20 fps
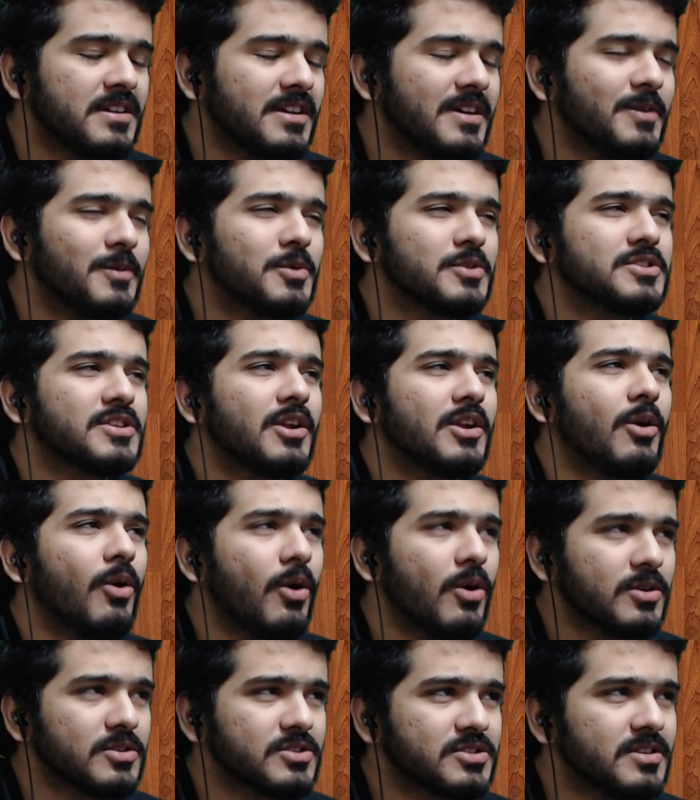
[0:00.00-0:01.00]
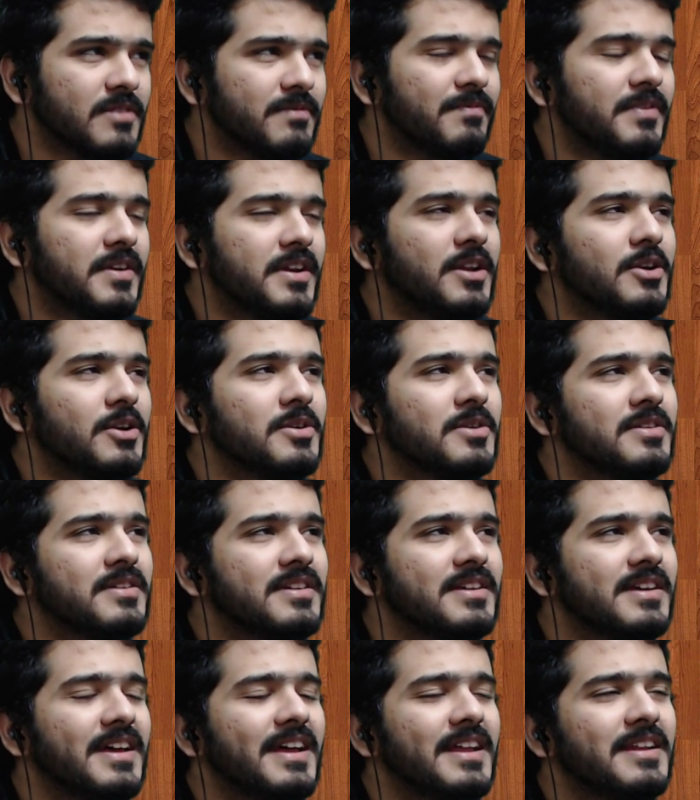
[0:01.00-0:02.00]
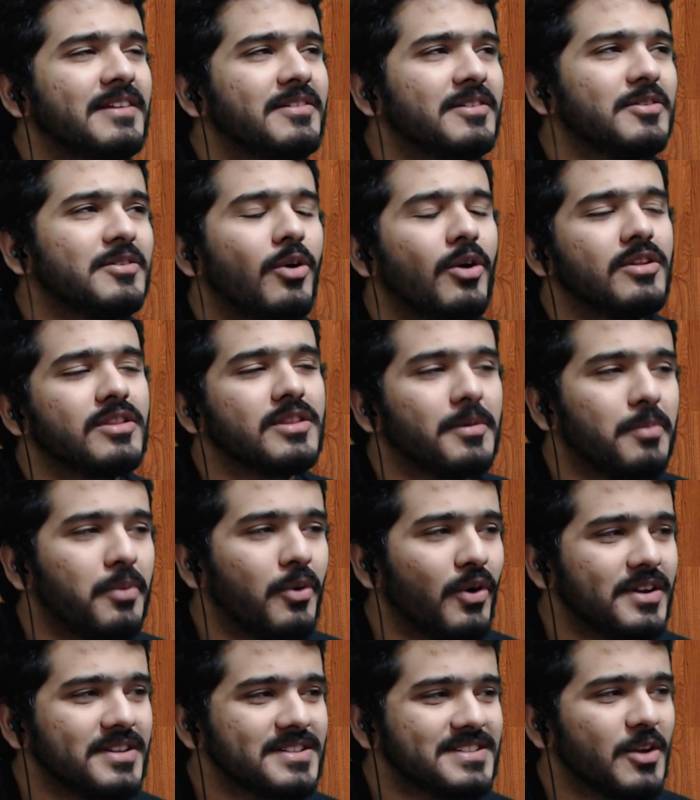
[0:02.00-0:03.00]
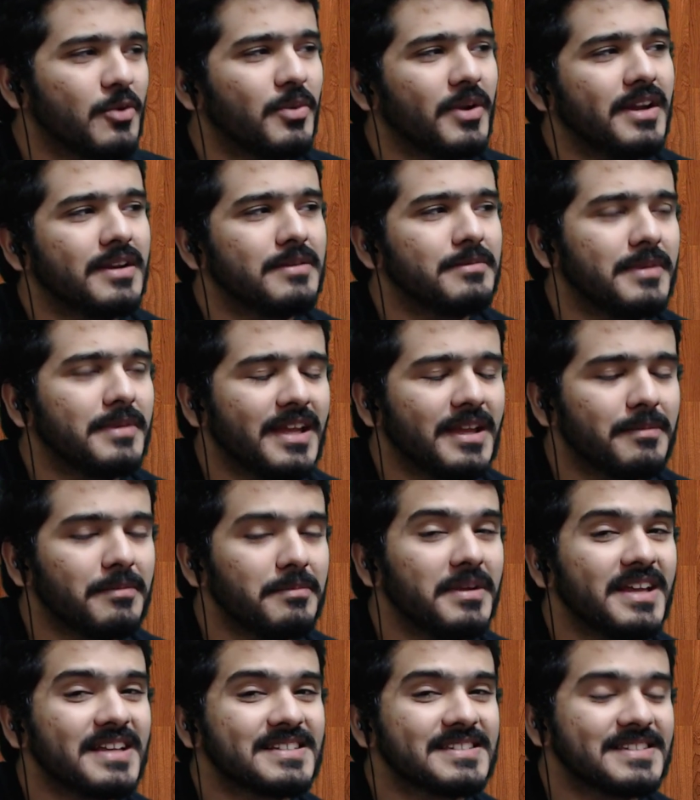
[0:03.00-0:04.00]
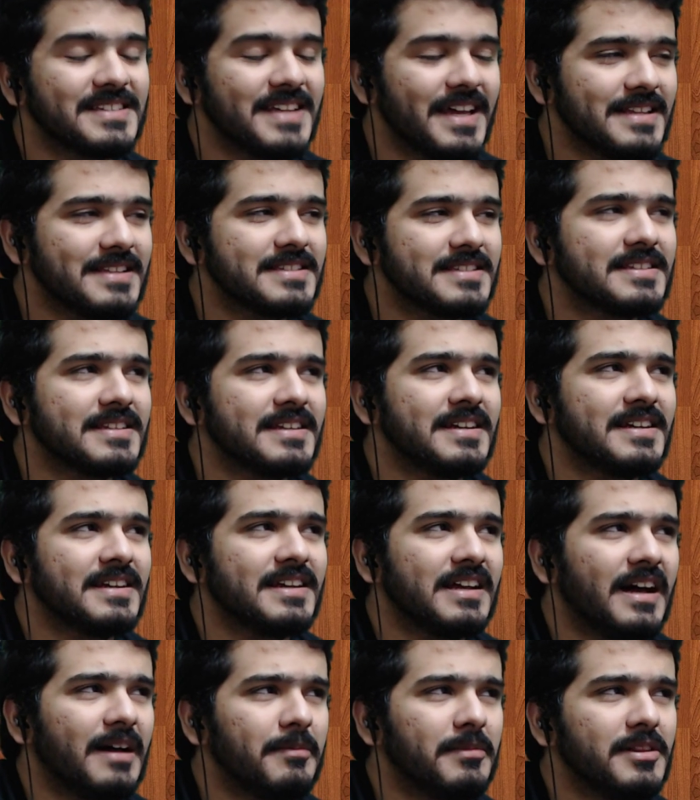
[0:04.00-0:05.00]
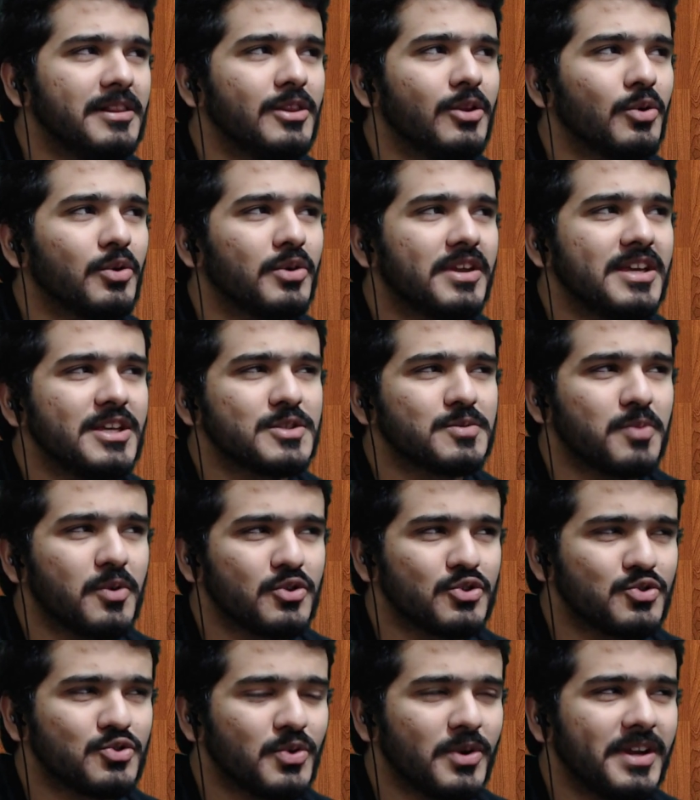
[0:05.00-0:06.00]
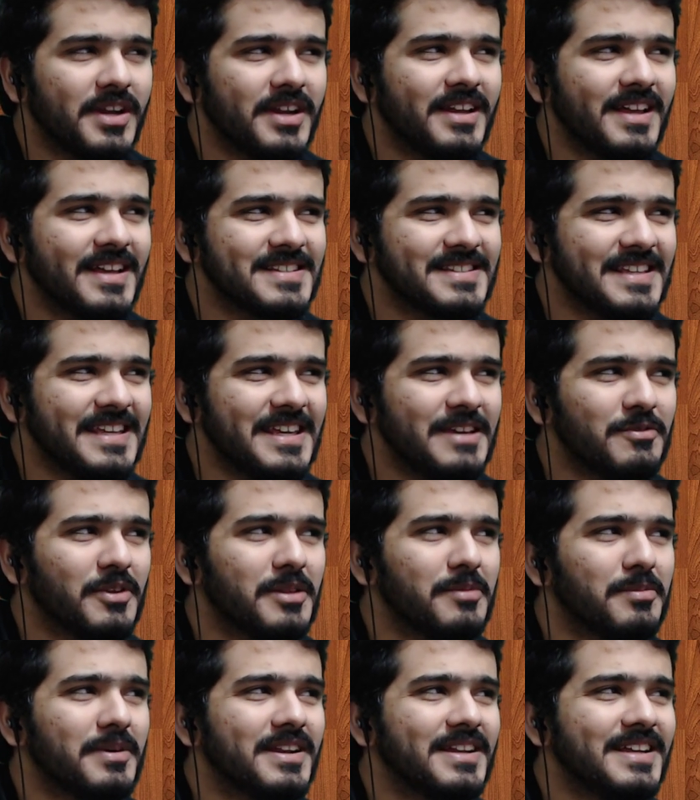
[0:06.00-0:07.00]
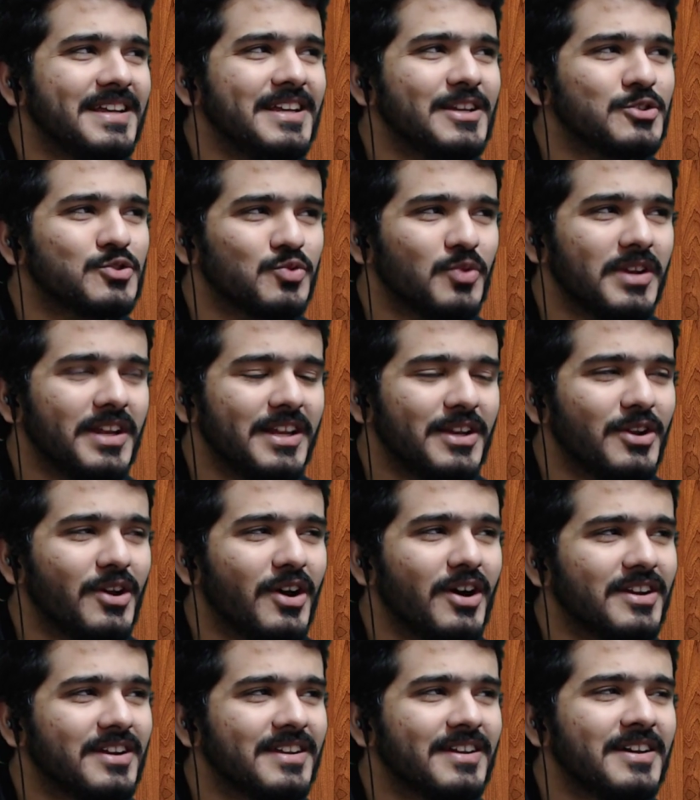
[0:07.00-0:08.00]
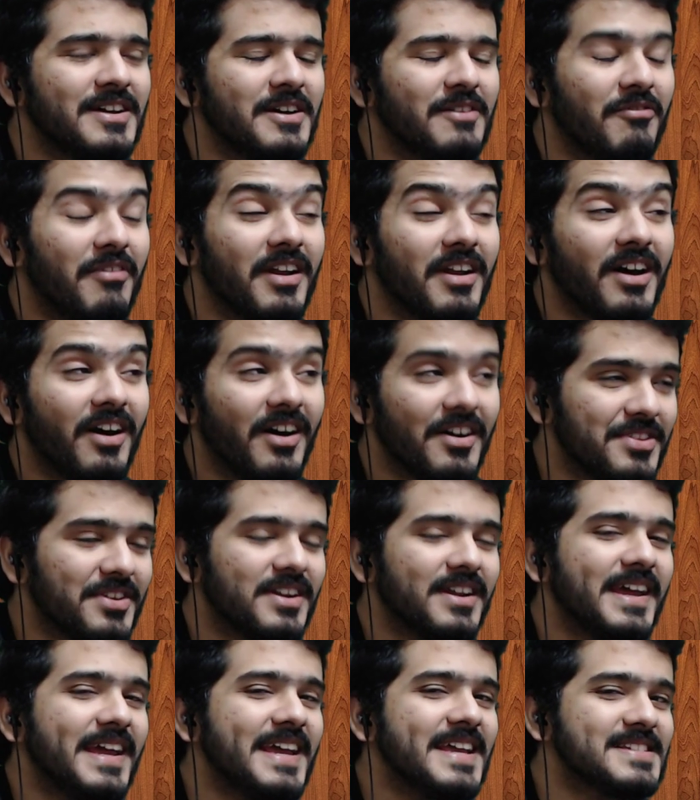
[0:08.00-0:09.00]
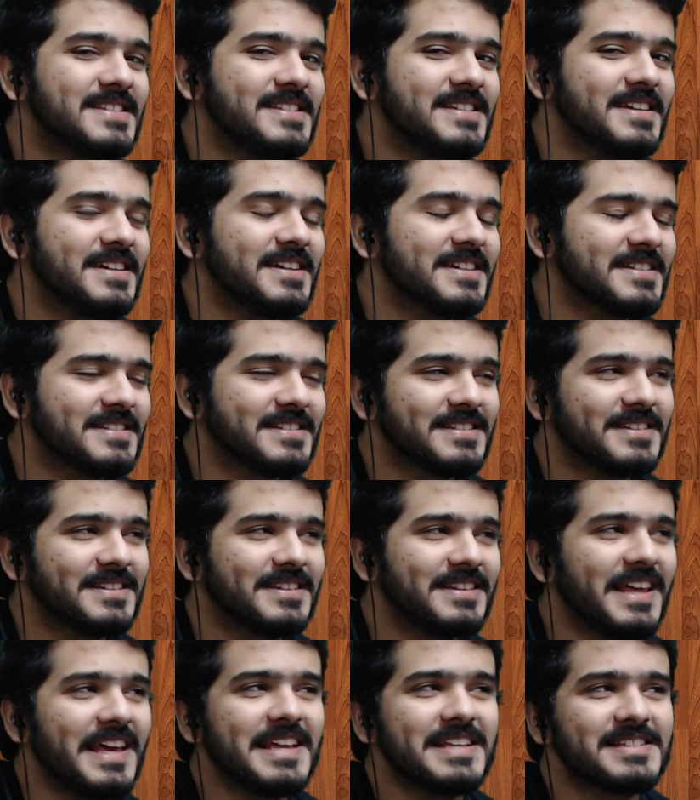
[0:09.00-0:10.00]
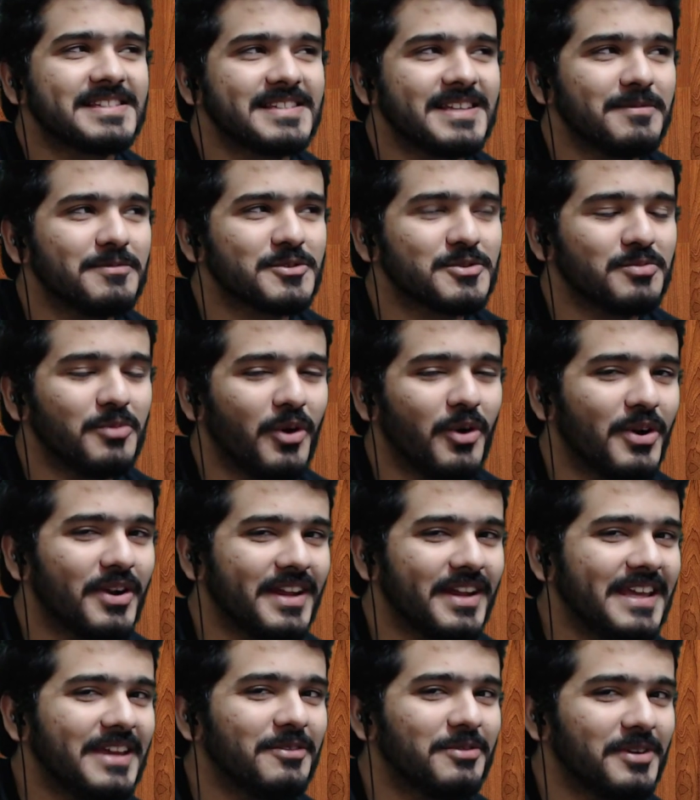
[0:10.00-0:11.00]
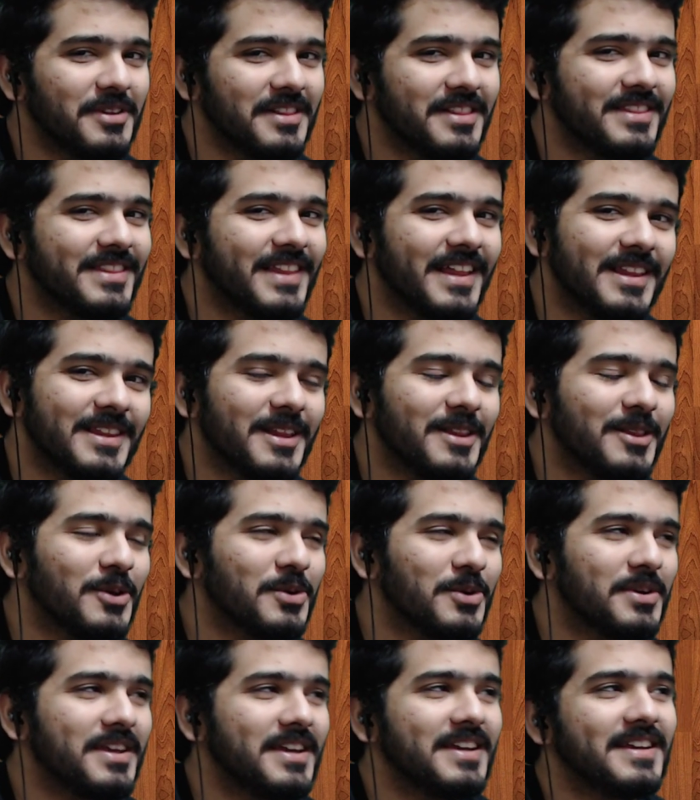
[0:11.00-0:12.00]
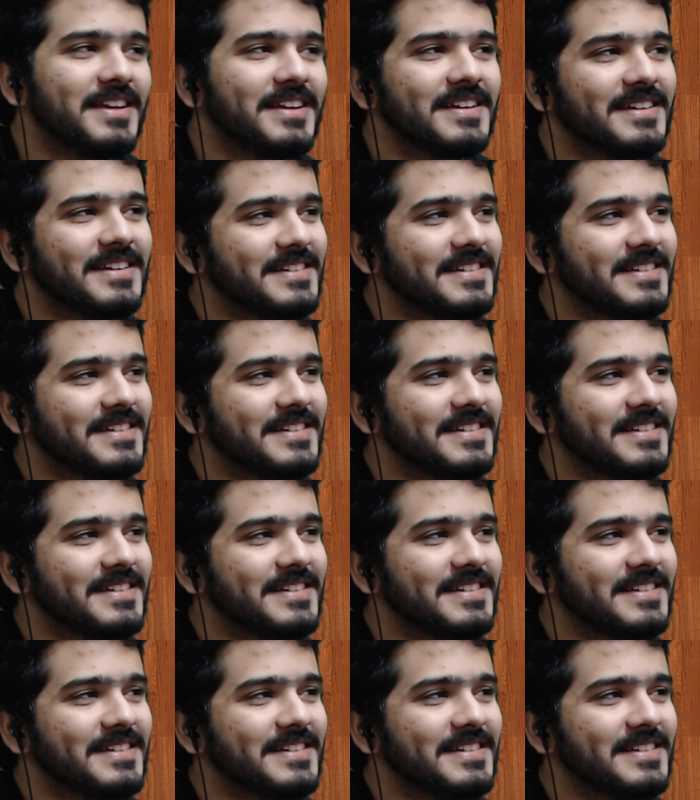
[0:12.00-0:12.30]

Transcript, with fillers: It was an awesome video, and all the points that Red make sense. I mean, Loki's portrayed as evil, but he is really not. What other Aesirs, they seems more evil than the Loki.